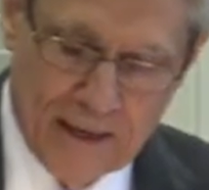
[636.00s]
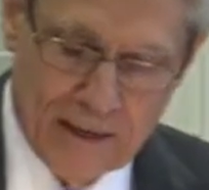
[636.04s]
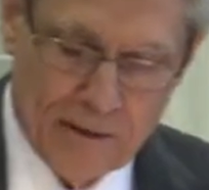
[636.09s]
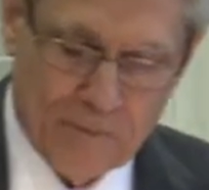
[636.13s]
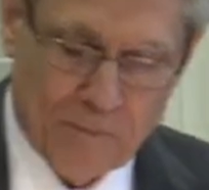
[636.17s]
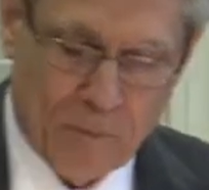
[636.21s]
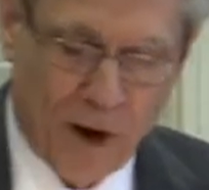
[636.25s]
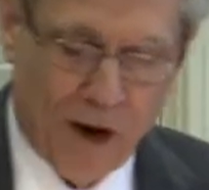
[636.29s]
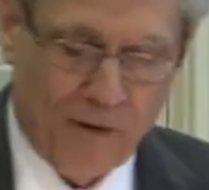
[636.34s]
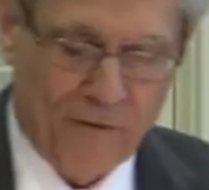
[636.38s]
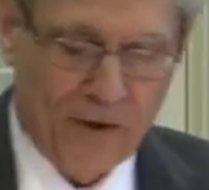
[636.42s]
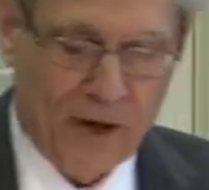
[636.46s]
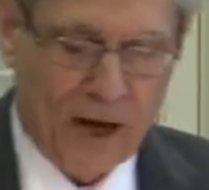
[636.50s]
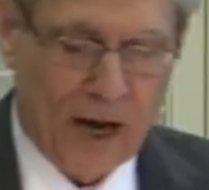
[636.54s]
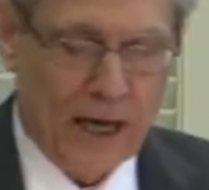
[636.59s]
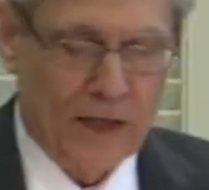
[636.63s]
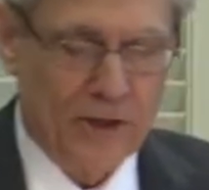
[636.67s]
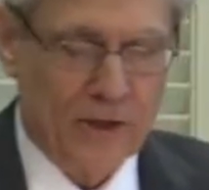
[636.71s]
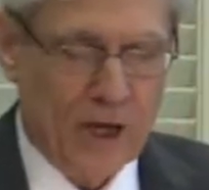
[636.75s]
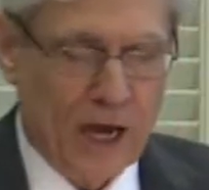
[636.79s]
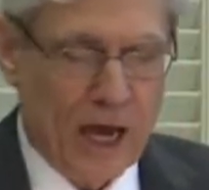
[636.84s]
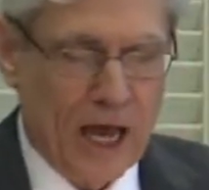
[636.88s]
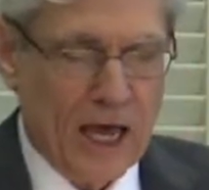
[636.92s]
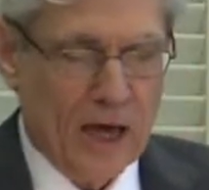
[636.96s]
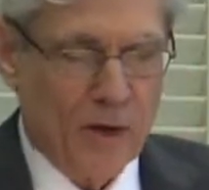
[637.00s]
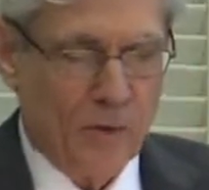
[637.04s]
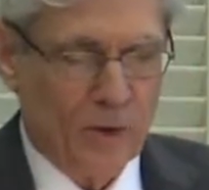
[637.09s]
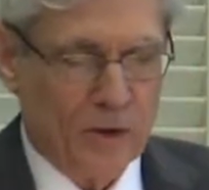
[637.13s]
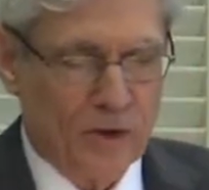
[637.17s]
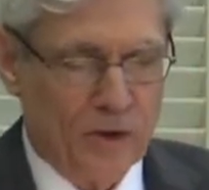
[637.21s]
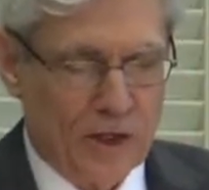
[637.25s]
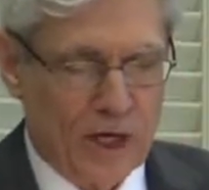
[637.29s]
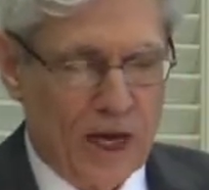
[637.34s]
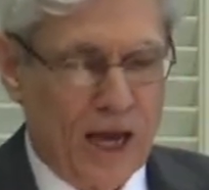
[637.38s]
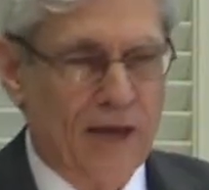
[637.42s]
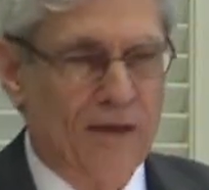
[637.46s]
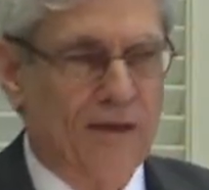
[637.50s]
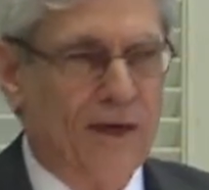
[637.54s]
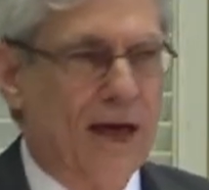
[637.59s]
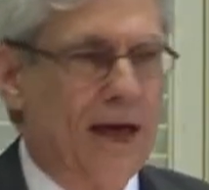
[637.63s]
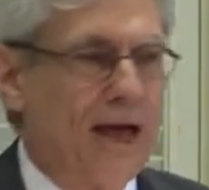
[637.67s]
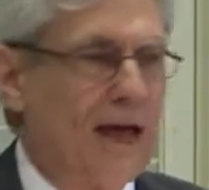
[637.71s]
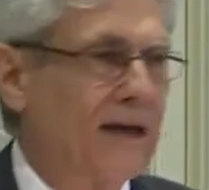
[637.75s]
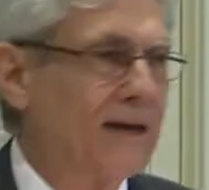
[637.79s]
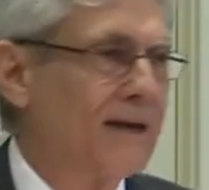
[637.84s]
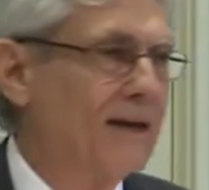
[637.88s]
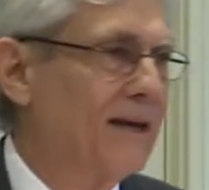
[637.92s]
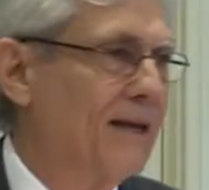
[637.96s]
The prophet Isaiah will say
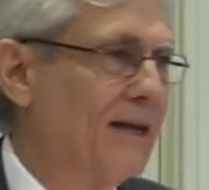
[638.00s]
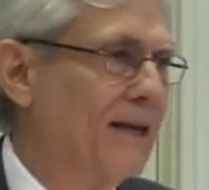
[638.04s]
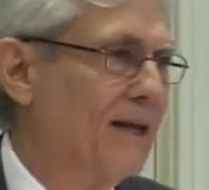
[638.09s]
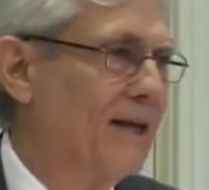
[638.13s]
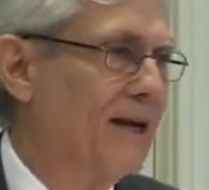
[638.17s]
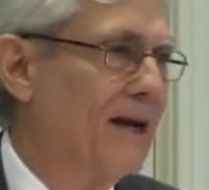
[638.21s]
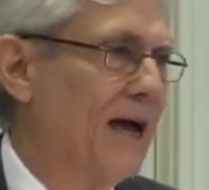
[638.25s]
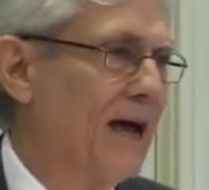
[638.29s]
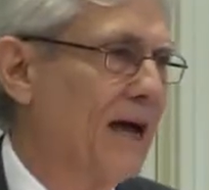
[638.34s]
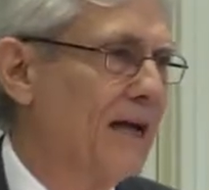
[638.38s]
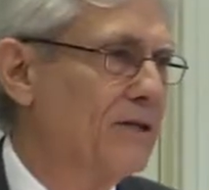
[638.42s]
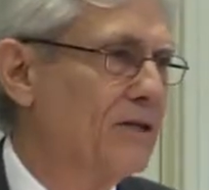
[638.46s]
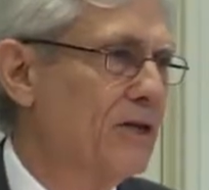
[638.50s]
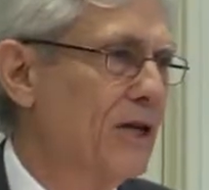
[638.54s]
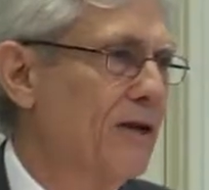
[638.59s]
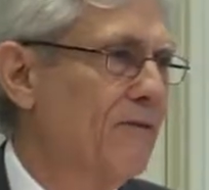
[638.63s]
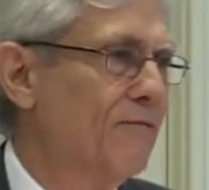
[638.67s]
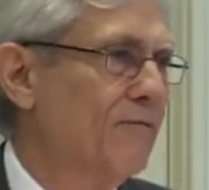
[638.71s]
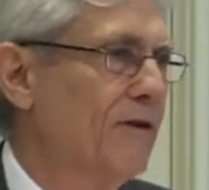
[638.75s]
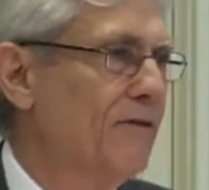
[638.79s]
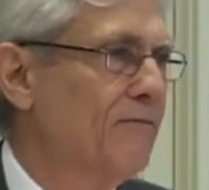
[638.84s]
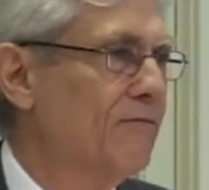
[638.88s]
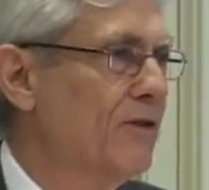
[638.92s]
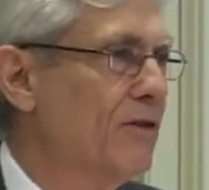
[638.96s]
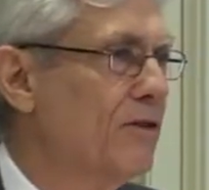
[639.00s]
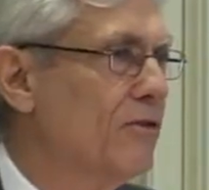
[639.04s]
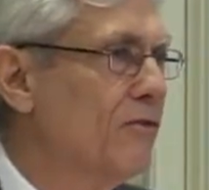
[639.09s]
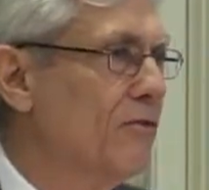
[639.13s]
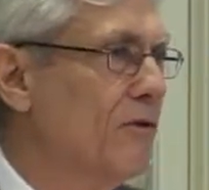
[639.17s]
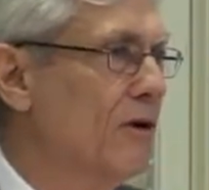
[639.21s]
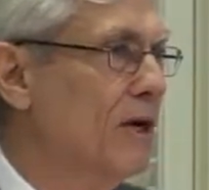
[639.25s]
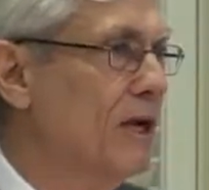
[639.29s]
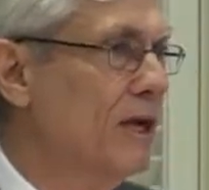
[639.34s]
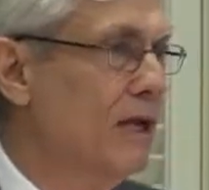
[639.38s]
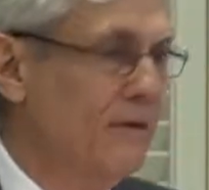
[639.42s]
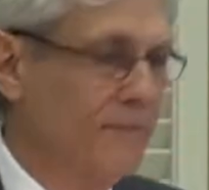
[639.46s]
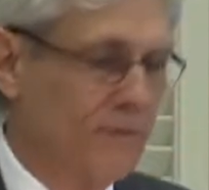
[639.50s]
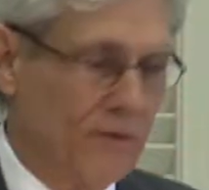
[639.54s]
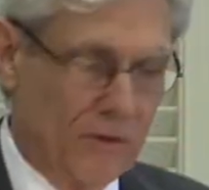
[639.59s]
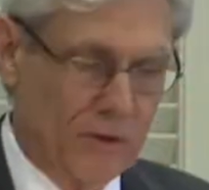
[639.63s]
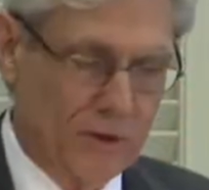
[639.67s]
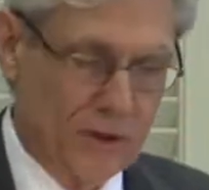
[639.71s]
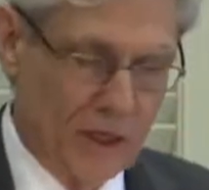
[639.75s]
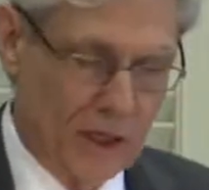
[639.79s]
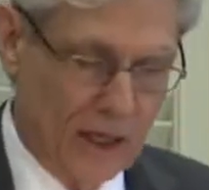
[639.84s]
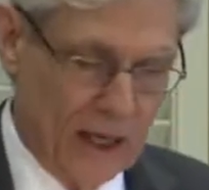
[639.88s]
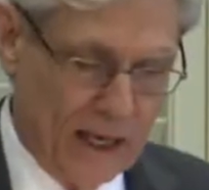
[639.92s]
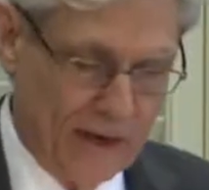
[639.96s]
that in Isaiah 53,
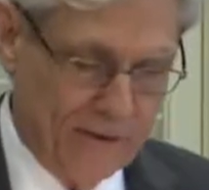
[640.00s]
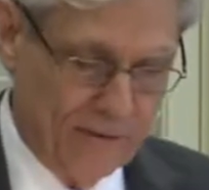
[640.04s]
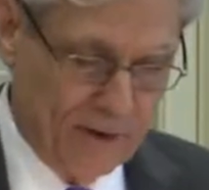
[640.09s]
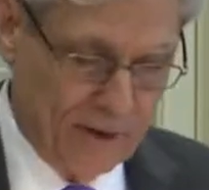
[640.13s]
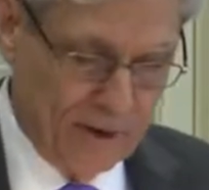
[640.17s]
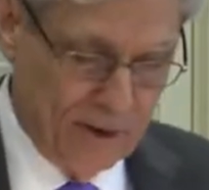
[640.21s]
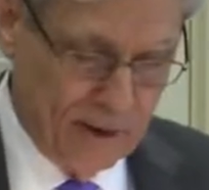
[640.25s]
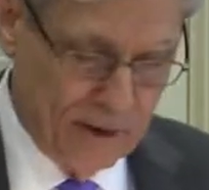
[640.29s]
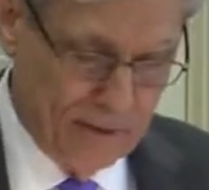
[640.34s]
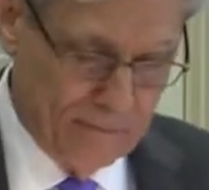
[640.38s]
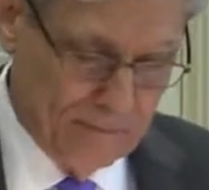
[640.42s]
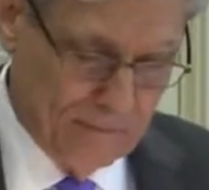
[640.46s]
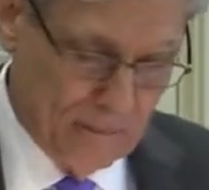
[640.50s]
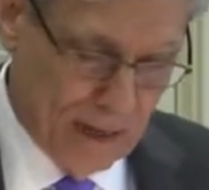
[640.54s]
verse 11,